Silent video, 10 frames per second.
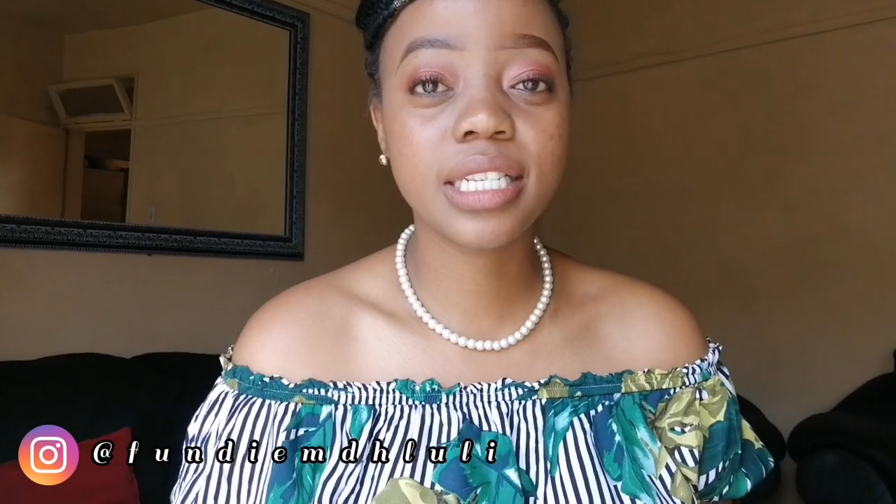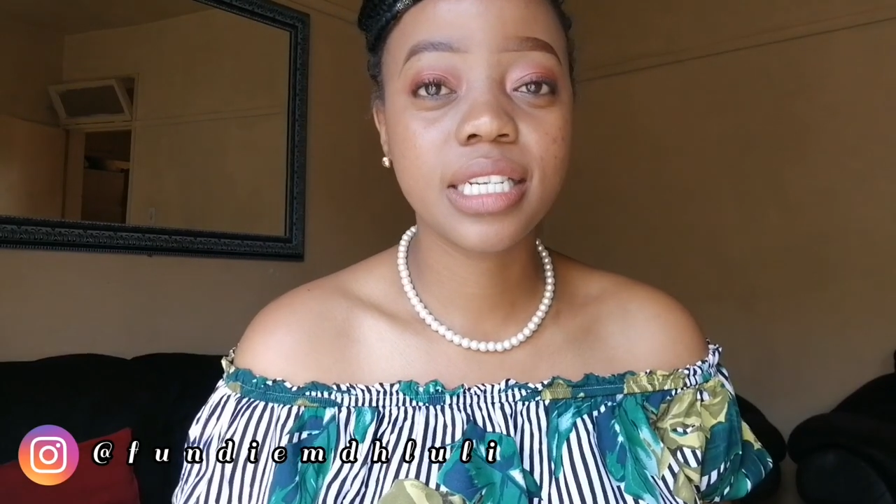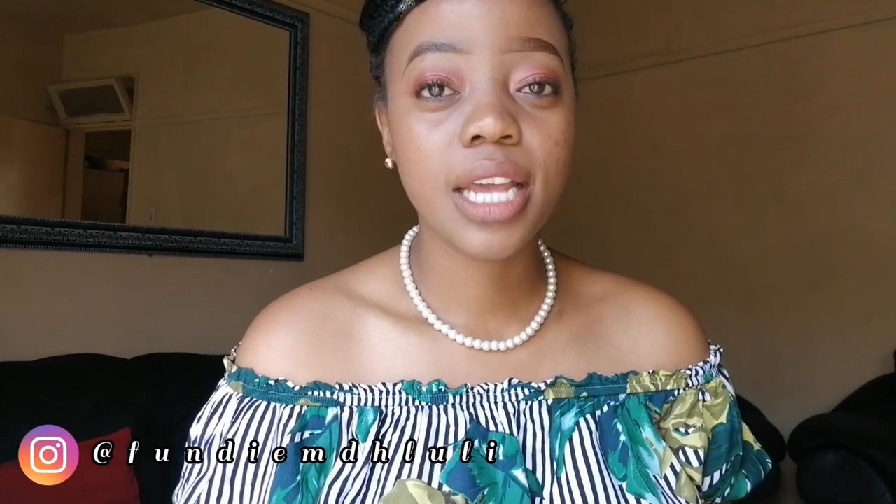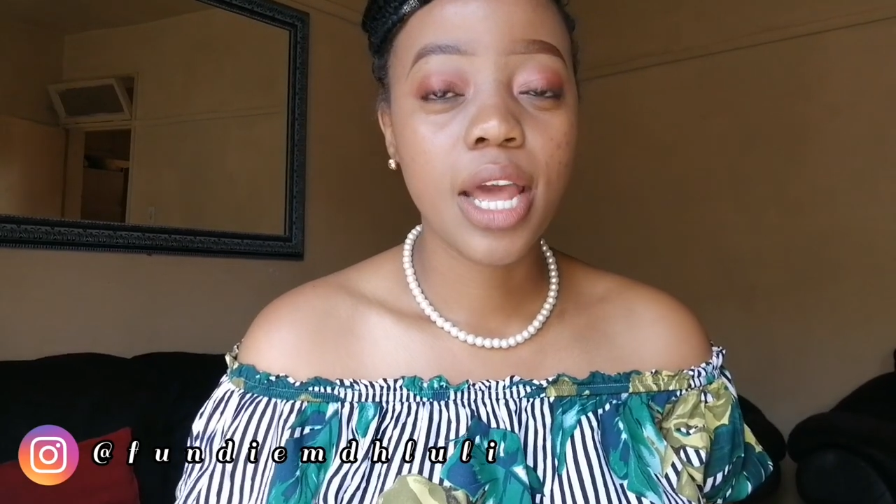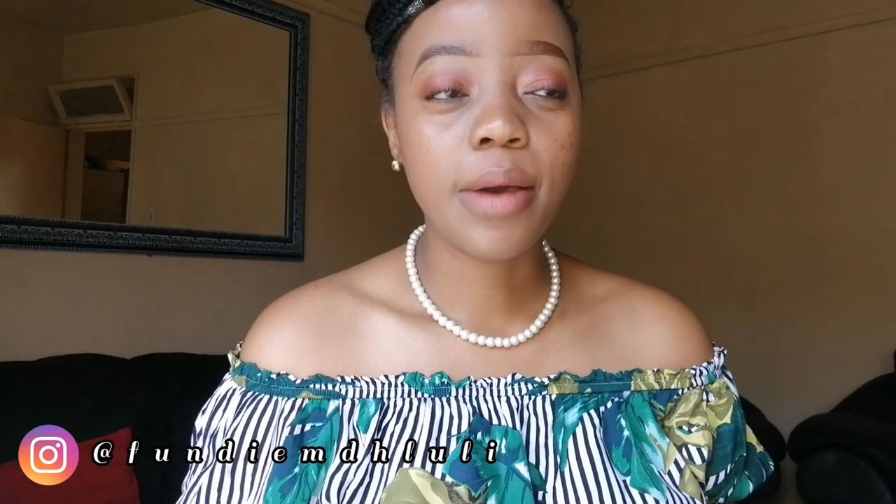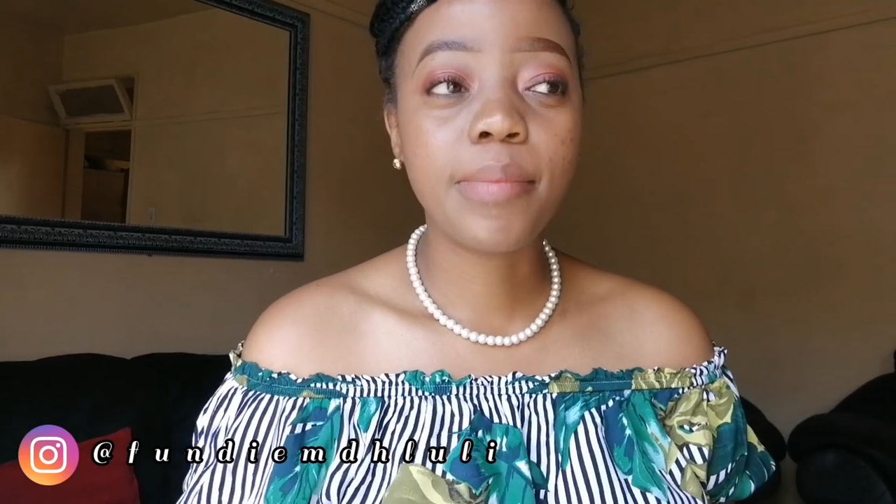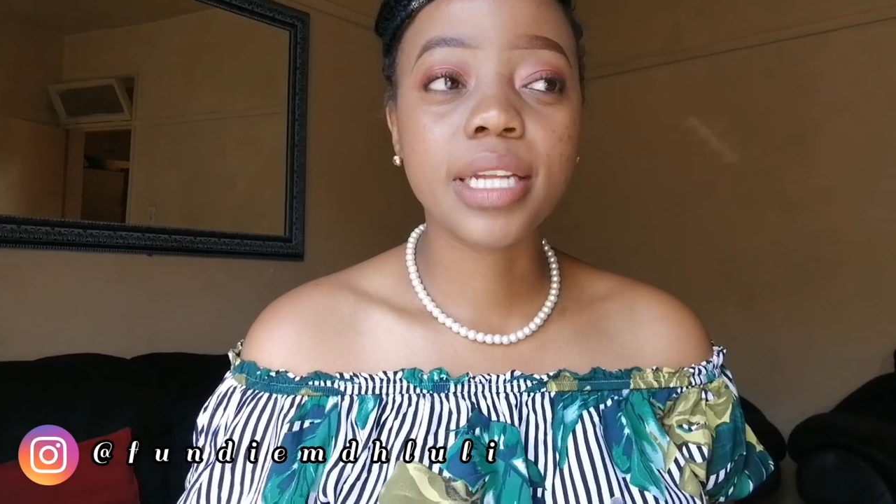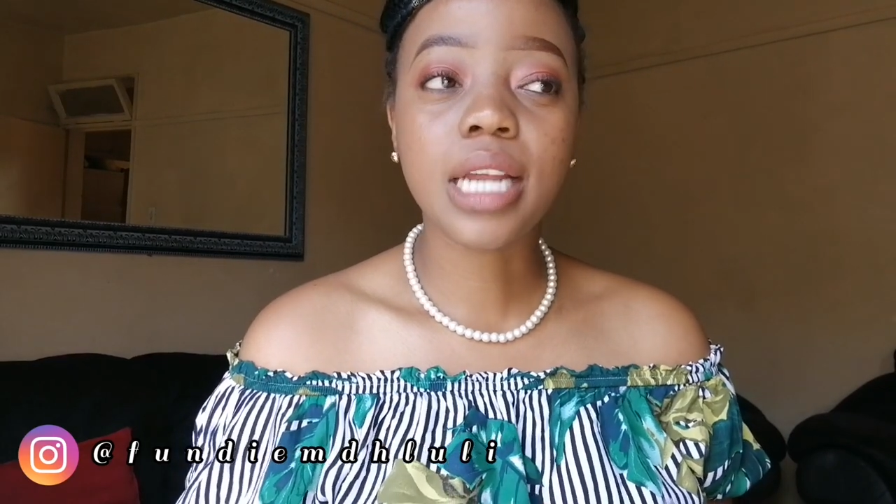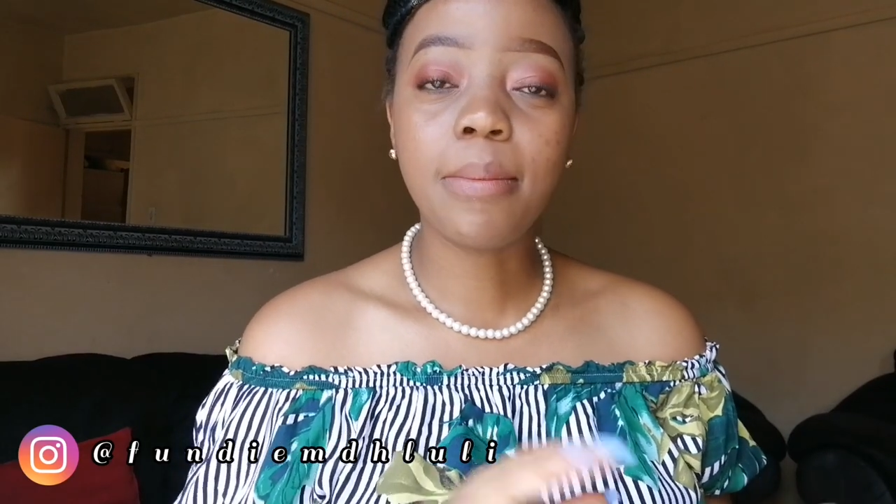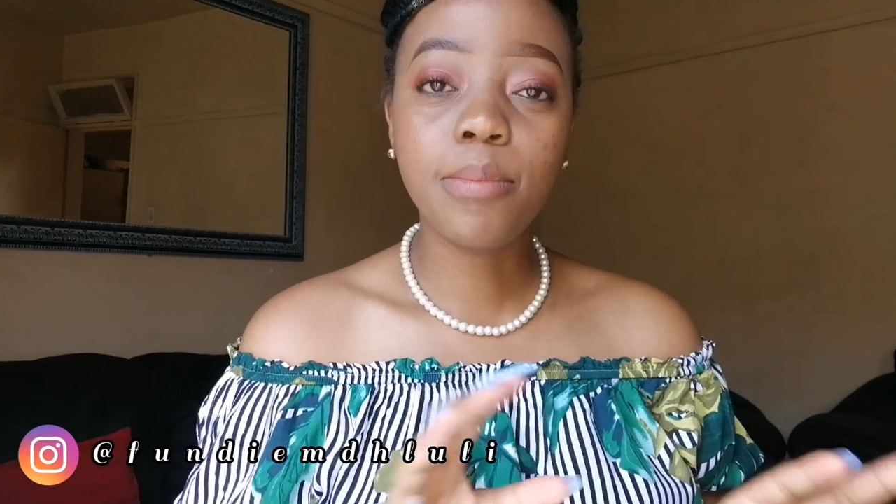yet,
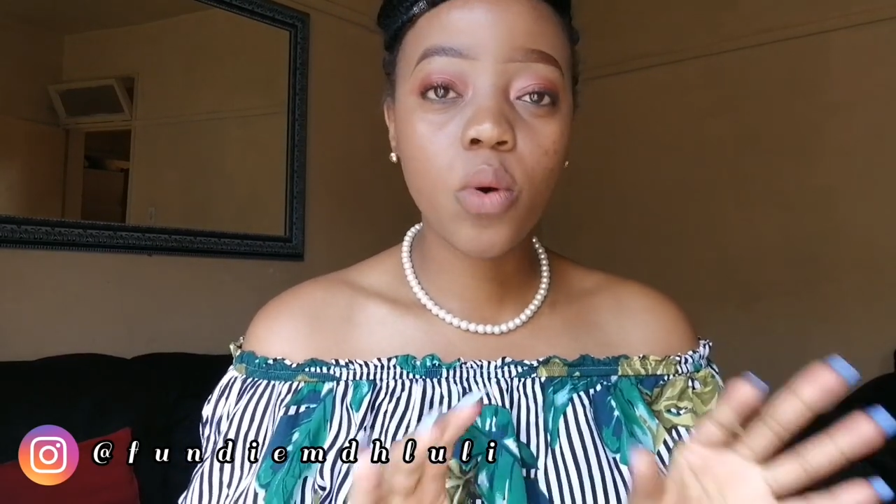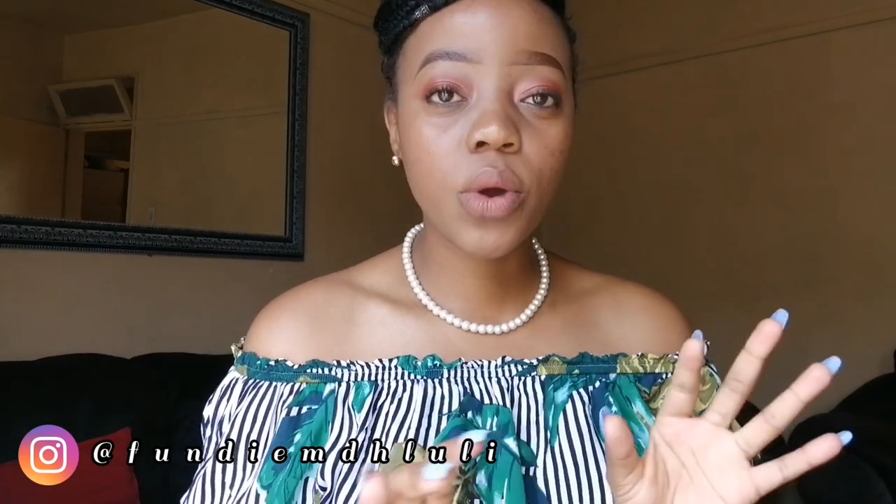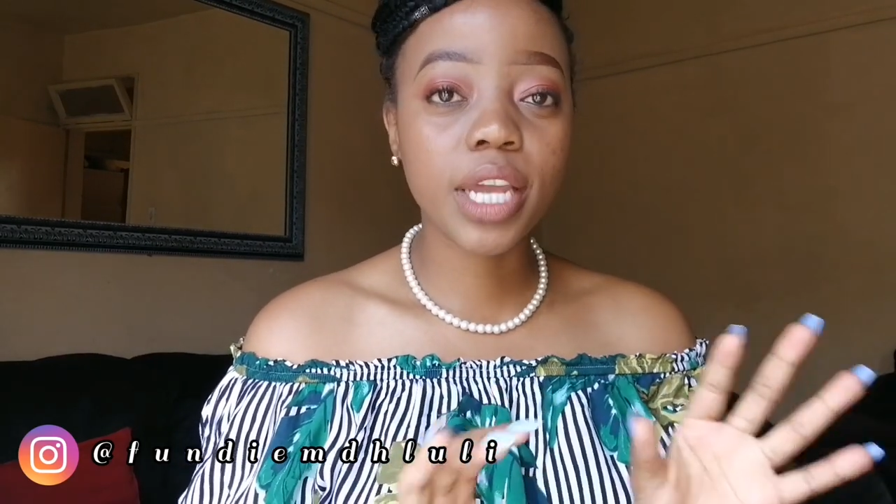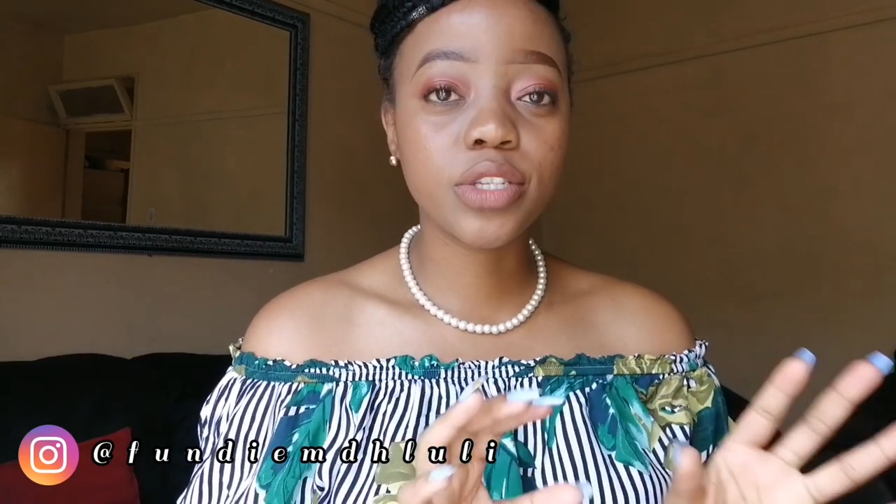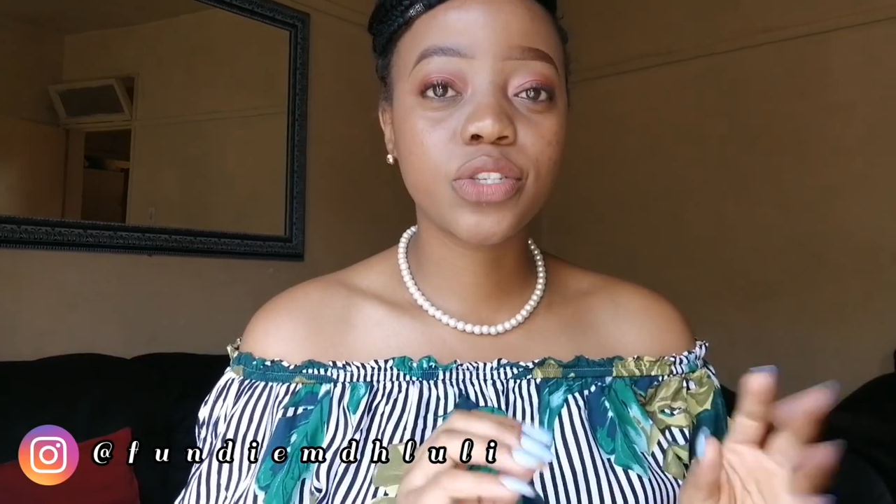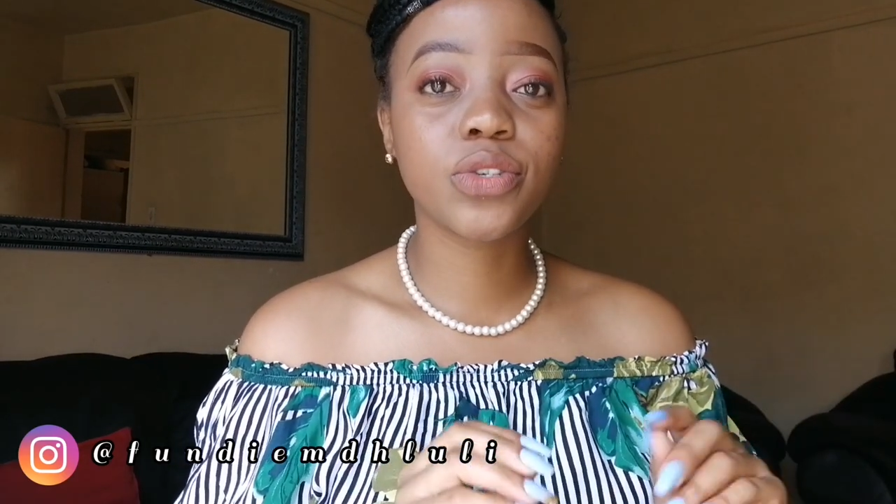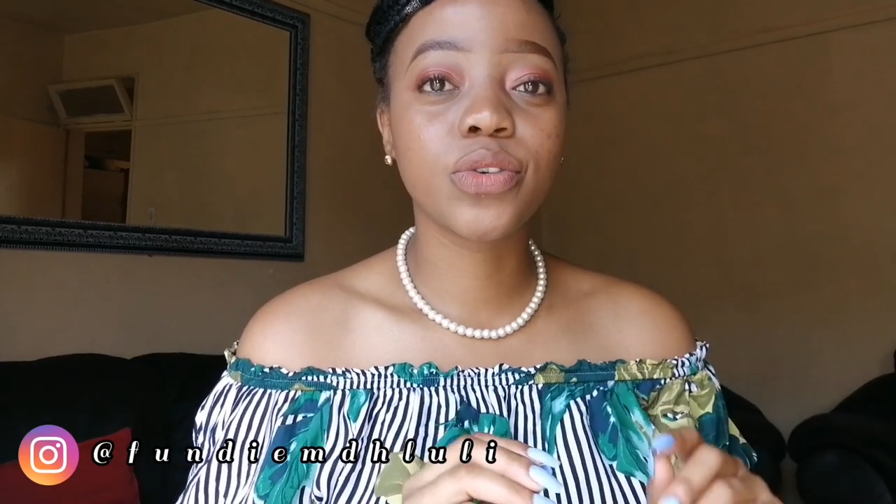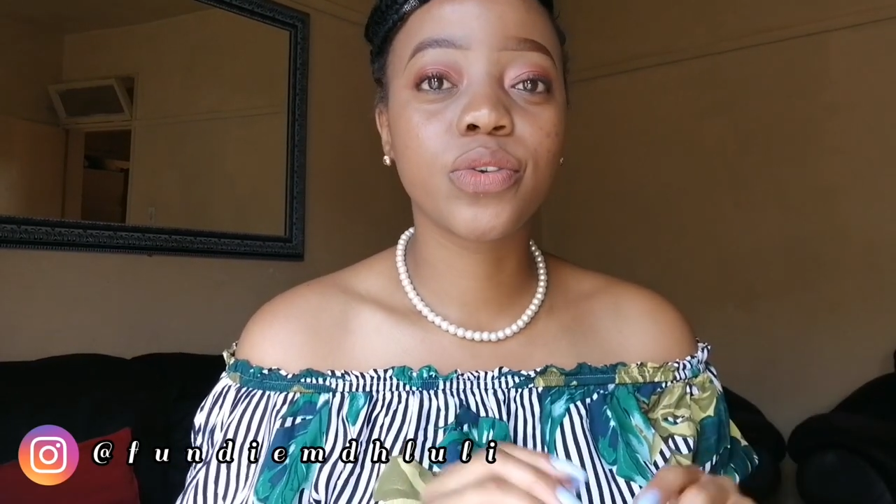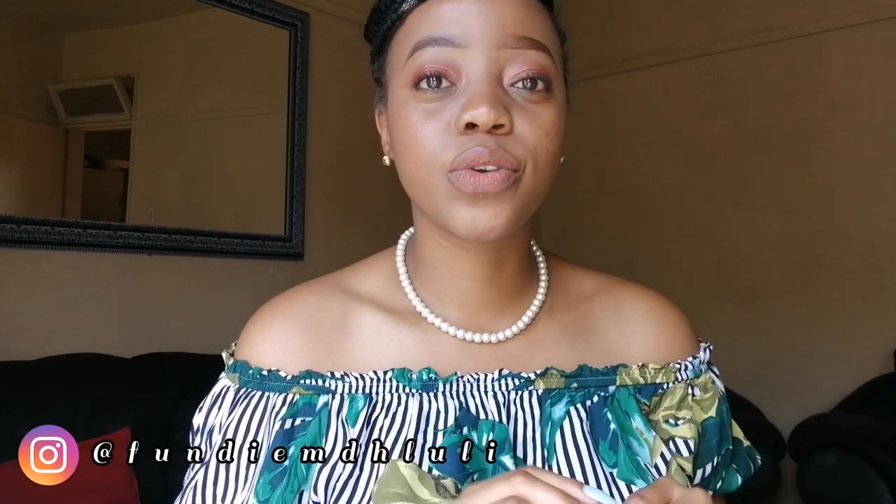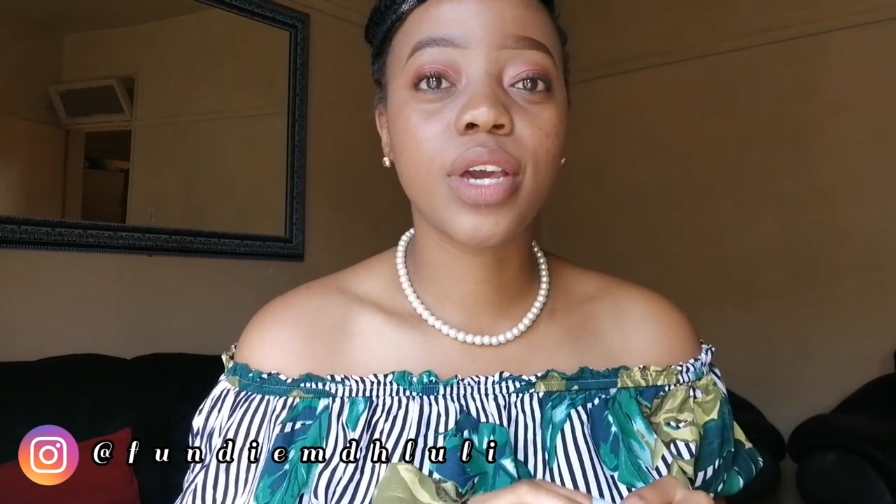but I'm more
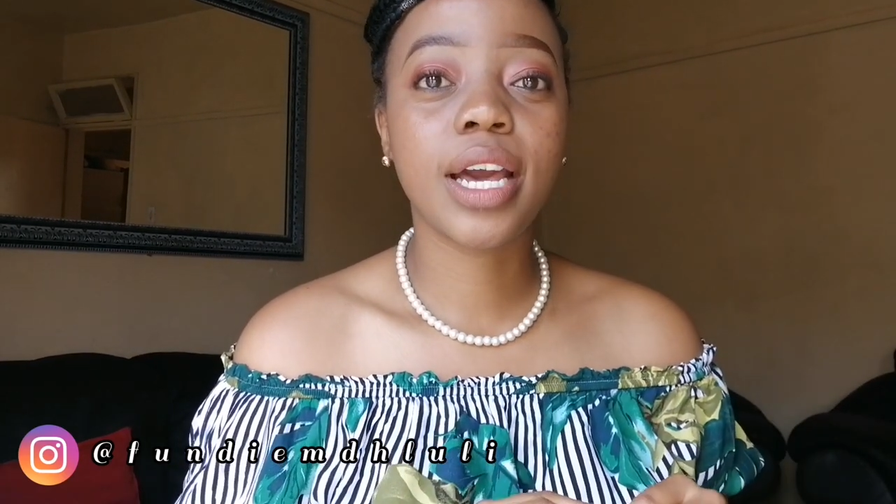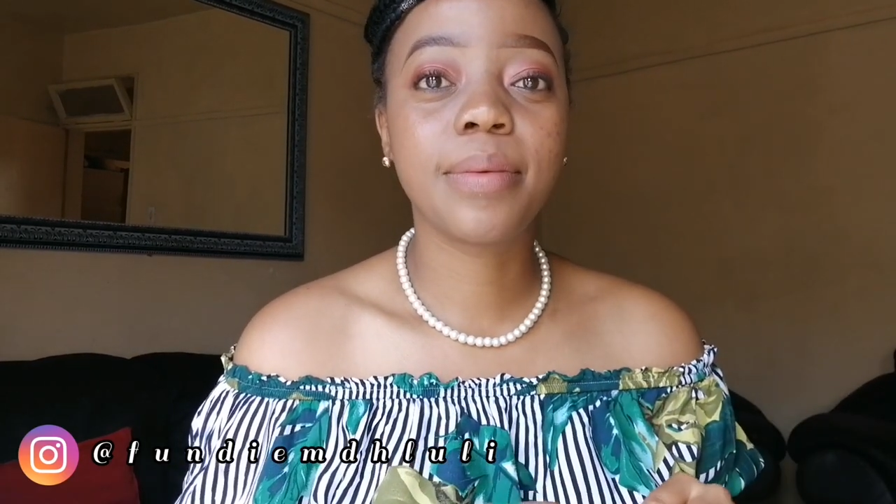into